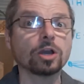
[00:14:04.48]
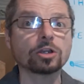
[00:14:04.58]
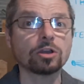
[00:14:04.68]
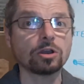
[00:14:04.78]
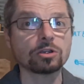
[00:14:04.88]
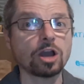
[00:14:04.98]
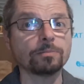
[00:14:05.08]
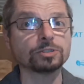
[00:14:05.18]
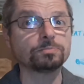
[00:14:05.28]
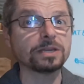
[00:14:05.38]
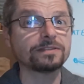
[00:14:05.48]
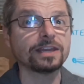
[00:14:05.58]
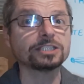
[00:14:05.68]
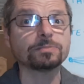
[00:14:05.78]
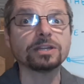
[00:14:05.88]
accomplished big
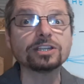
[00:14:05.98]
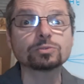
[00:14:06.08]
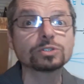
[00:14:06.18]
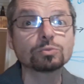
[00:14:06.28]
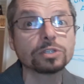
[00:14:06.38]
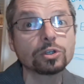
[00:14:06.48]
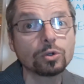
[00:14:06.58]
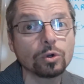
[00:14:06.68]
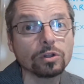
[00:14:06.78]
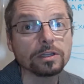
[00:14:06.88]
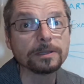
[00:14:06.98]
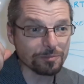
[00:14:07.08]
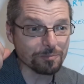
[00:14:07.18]
things. But here's what's really cool.